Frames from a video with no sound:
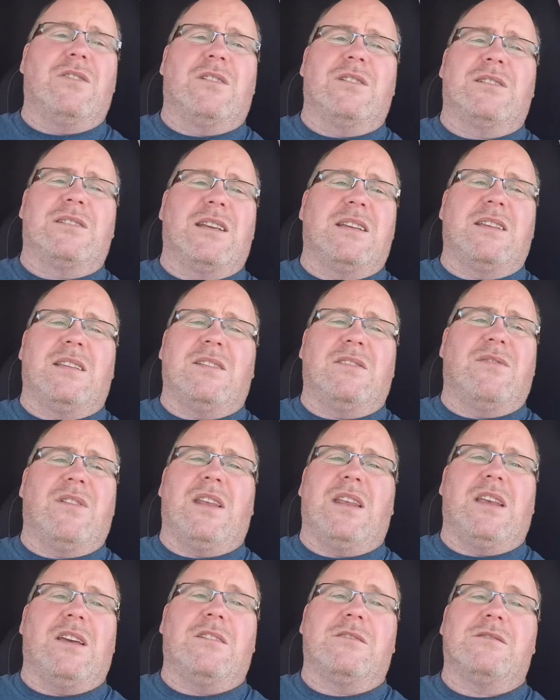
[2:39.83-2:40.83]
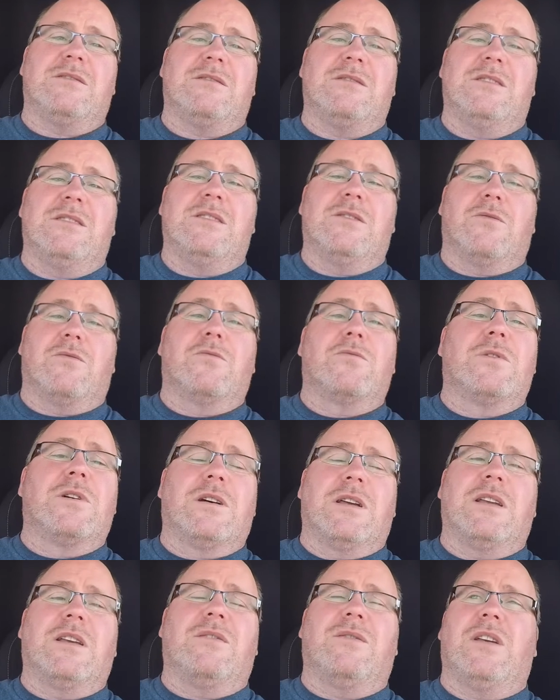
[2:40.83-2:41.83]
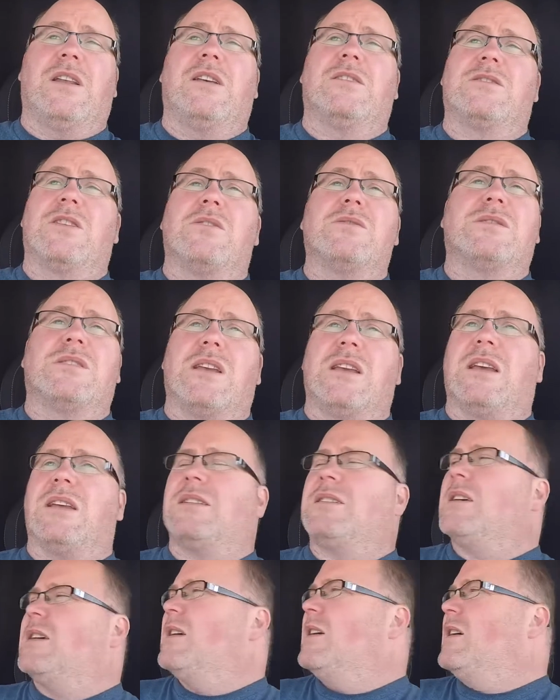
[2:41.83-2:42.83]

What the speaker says: can see these videos. Really good videos. Go see it.